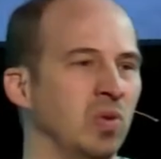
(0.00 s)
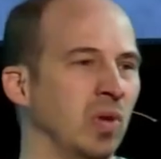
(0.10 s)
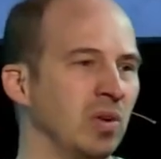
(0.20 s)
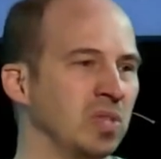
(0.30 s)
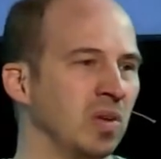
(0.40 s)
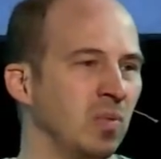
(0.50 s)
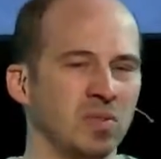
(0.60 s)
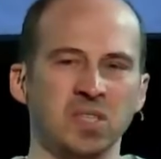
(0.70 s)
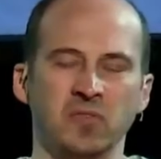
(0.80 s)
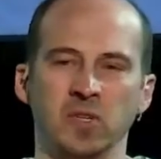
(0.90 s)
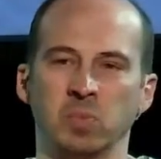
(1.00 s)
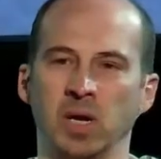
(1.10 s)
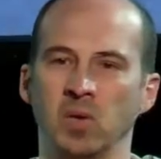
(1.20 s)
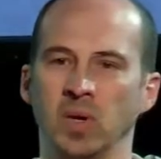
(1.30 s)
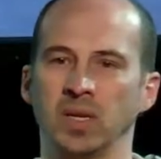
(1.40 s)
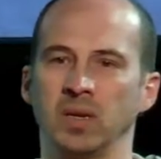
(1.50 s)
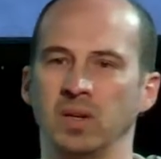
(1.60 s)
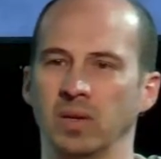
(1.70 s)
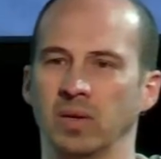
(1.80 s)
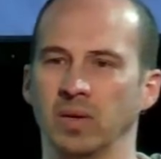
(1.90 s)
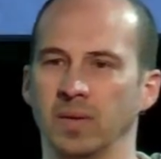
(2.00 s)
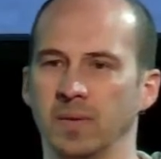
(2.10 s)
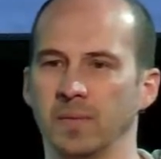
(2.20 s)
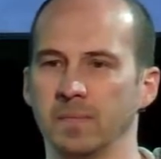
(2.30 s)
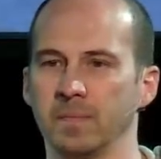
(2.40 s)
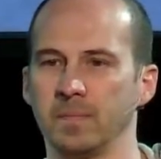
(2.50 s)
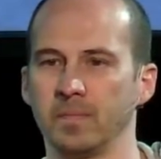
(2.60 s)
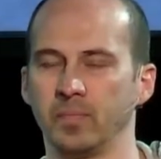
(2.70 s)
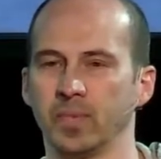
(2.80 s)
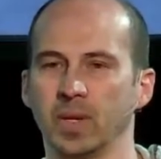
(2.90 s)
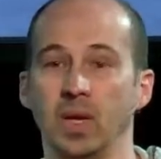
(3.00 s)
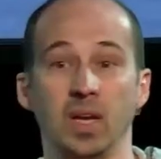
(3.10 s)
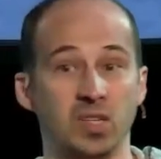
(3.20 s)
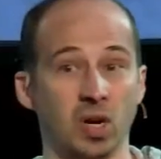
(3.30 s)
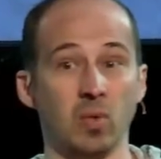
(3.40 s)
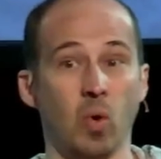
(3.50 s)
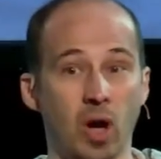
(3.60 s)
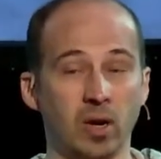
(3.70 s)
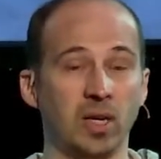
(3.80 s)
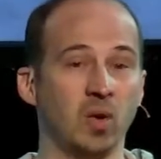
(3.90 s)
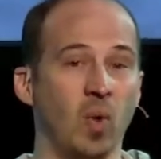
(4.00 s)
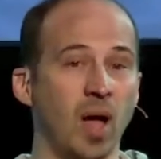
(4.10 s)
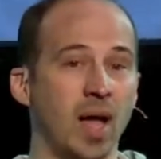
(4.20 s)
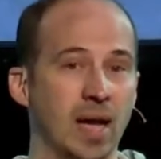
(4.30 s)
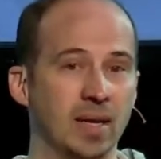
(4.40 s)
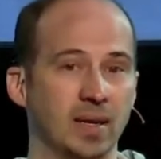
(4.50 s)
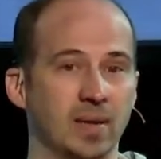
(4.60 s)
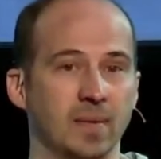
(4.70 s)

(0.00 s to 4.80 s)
Who knows? What was his first miracle? What did he do? He turned water into wine.